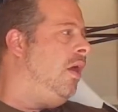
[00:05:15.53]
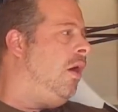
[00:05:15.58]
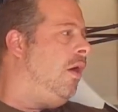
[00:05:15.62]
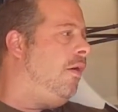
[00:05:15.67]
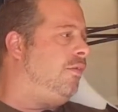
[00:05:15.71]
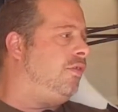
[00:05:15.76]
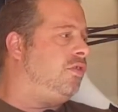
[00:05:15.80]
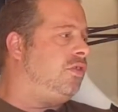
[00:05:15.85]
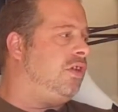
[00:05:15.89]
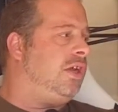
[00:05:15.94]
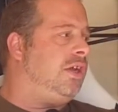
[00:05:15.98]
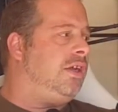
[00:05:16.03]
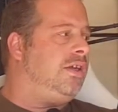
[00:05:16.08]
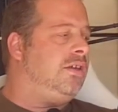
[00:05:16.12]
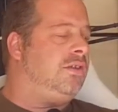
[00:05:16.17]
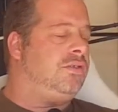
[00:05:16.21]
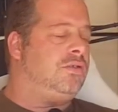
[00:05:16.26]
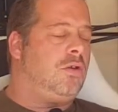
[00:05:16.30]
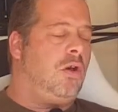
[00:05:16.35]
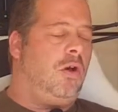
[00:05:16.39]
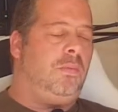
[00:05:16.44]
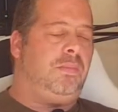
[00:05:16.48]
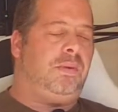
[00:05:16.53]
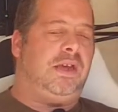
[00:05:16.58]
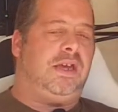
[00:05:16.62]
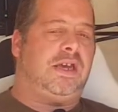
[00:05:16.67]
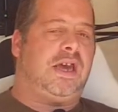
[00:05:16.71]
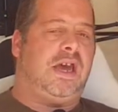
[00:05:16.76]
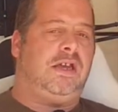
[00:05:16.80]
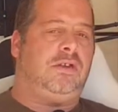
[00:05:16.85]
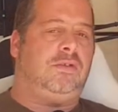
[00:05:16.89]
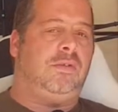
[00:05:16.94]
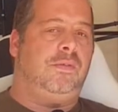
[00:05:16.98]
Obviously, it's got to be a
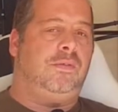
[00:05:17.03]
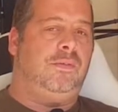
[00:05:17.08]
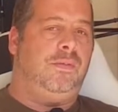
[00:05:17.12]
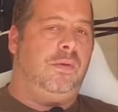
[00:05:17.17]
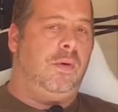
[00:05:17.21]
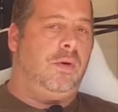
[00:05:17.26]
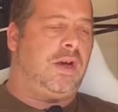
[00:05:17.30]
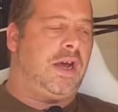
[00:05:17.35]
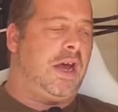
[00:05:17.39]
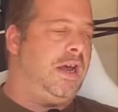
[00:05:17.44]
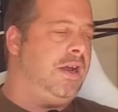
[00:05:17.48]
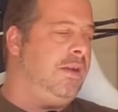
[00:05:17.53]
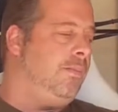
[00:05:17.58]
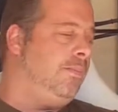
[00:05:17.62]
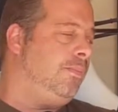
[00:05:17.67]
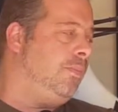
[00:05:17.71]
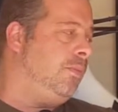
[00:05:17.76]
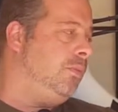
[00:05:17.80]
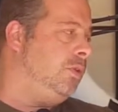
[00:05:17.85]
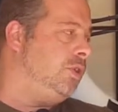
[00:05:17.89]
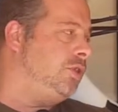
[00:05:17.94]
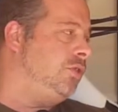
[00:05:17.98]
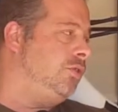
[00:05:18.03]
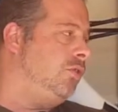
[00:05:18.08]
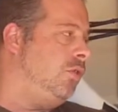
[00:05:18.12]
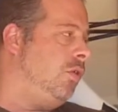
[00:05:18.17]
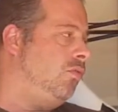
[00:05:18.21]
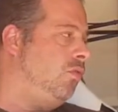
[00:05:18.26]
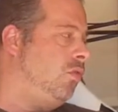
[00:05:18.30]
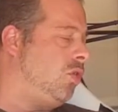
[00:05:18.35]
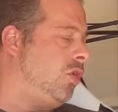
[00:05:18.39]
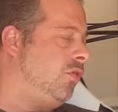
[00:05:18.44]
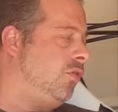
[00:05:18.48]
case of 4K, which is
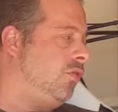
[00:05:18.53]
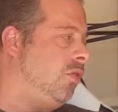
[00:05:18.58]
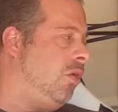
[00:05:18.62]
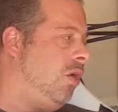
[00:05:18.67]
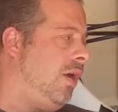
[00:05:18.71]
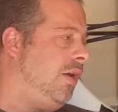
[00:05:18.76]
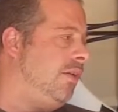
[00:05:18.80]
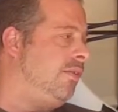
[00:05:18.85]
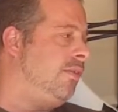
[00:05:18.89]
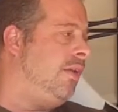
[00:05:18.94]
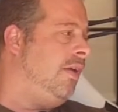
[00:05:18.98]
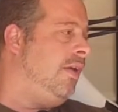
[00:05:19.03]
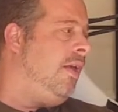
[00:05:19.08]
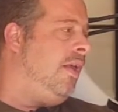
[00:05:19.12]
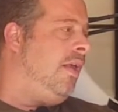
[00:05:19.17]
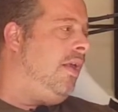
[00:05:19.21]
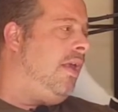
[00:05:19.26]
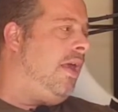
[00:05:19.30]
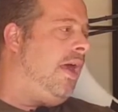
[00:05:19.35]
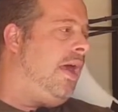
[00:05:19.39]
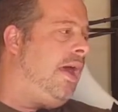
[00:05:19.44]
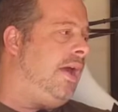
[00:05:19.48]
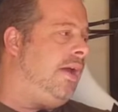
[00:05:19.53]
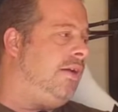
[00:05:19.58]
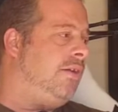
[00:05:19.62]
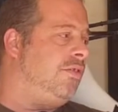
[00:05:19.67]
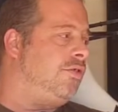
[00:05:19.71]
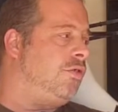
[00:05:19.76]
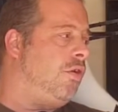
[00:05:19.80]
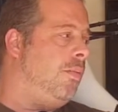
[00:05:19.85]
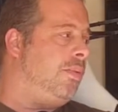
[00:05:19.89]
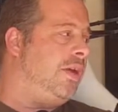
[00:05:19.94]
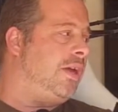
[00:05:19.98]
not rocket science, and
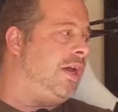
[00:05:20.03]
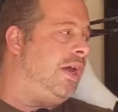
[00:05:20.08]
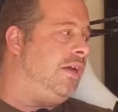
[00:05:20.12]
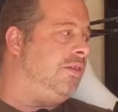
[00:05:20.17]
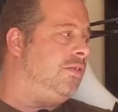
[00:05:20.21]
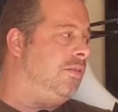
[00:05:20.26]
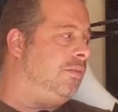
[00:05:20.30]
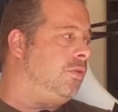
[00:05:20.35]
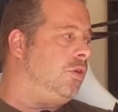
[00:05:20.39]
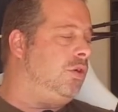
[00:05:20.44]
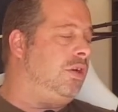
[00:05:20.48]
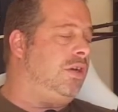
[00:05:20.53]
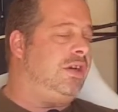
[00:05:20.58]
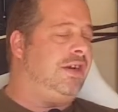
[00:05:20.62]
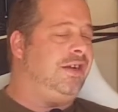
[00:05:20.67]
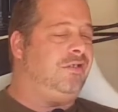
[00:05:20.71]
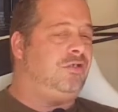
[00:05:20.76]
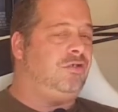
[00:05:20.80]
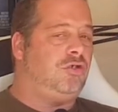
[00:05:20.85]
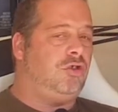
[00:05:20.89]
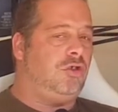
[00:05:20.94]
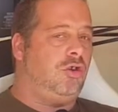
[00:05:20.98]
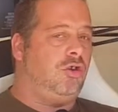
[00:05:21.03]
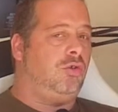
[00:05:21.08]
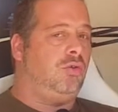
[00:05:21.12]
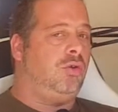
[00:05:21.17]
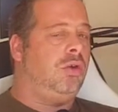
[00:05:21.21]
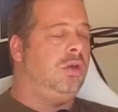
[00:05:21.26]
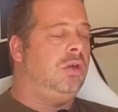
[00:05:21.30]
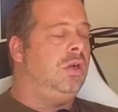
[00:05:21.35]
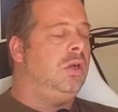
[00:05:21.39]
it's got to be a case of going to need two